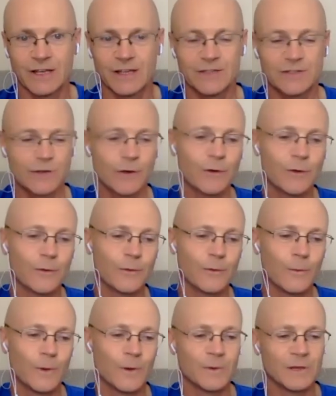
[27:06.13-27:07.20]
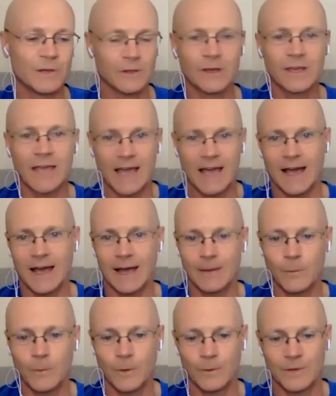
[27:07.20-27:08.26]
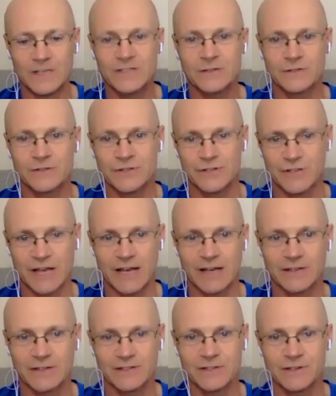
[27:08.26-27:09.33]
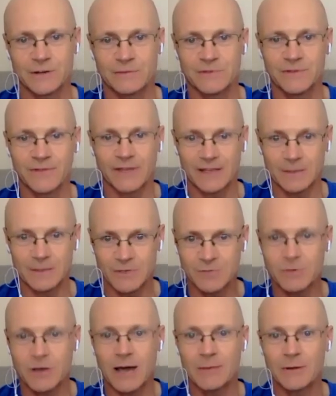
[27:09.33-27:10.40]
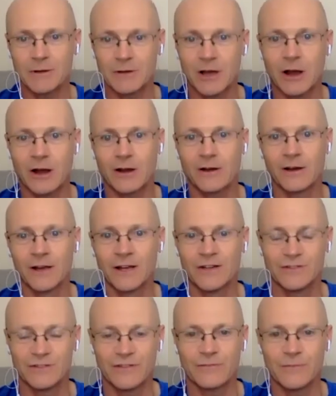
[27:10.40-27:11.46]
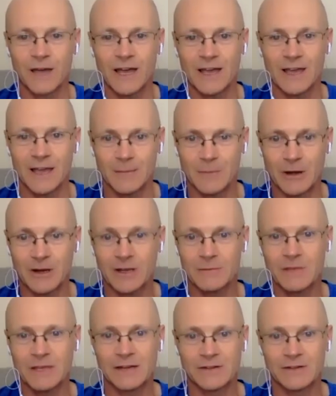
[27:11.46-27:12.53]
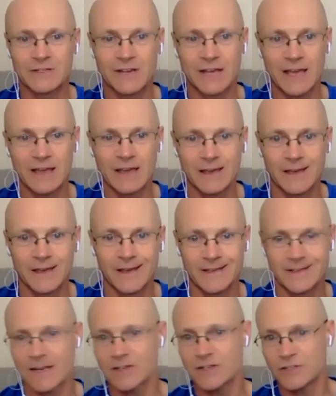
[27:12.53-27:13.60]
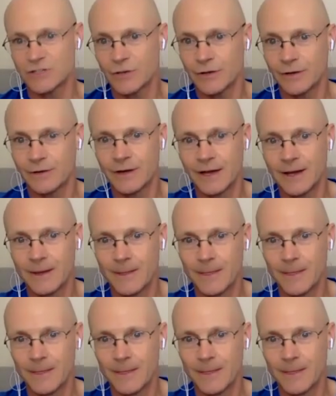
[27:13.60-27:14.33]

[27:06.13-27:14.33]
So when we look at what research suggests in terms of like the most popular car driven by American millionaires today, it's actually Toyota.